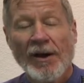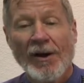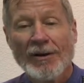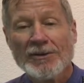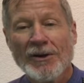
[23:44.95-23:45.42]

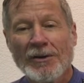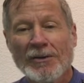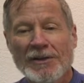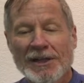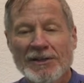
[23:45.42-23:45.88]

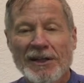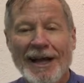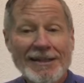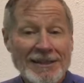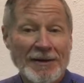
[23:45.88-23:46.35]
Also,
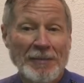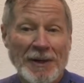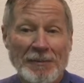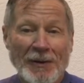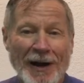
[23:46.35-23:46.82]
dyslexic
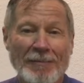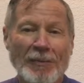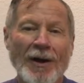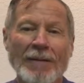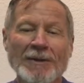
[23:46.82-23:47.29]
people have
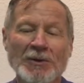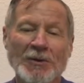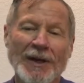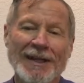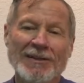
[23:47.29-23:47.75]
problems
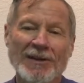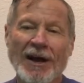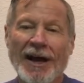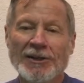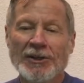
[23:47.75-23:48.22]
reading
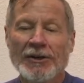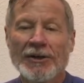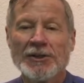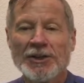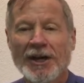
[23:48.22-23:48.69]
slides that
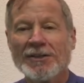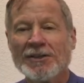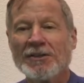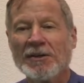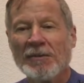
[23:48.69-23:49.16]
are
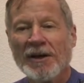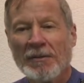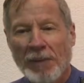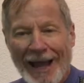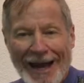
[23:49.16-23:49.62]
just
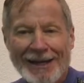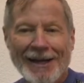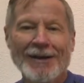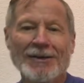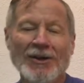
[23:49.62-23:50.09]
black
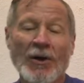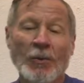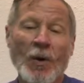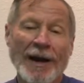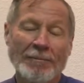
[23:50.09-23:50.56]
letters on
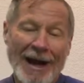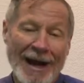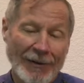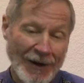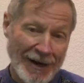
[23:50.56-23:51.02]
white
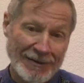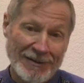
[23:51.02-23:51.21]
background,